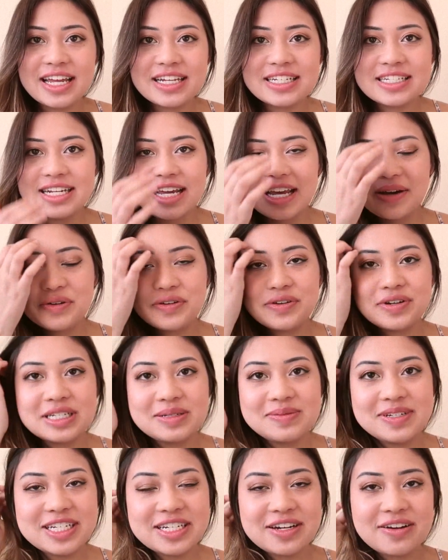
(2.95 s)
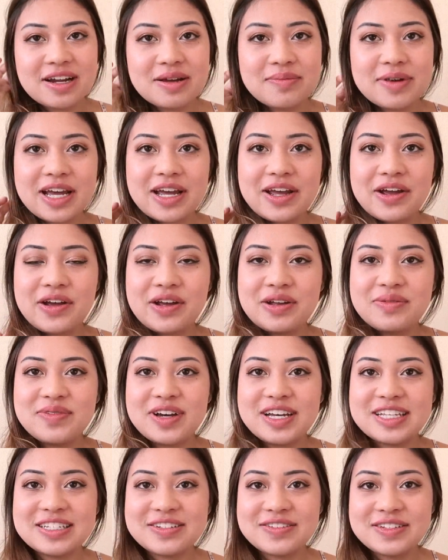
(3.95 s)
and today I'm going to be sharing my own
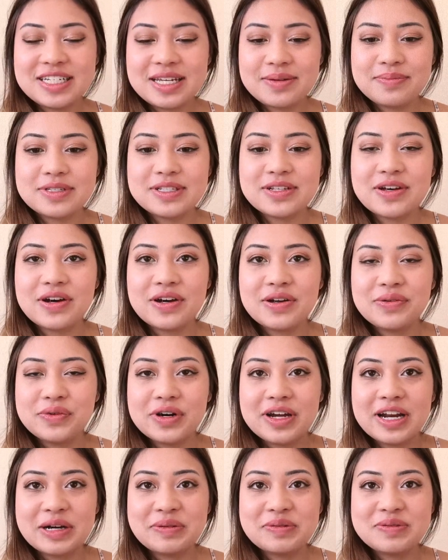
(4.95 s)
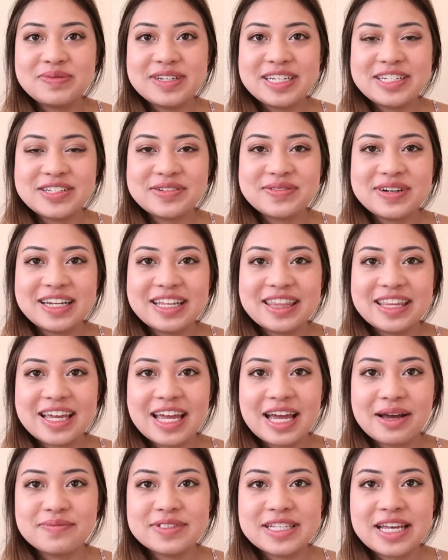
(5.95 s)
personal tips on what helped me do well on the
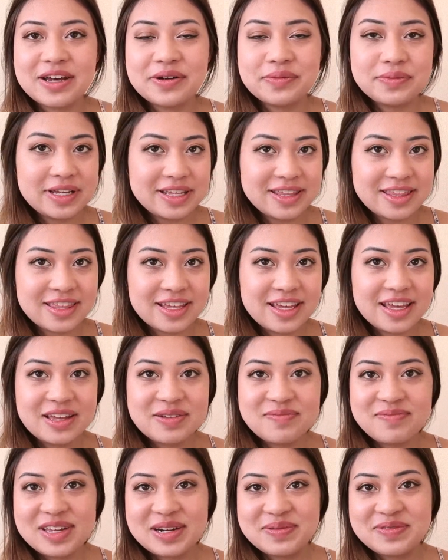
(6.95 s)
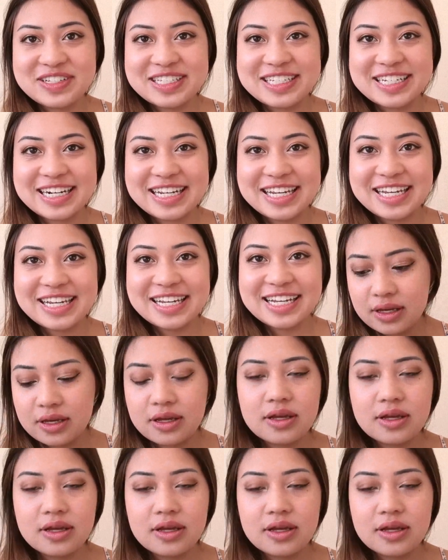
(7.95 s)
GAMSAT with minimal study.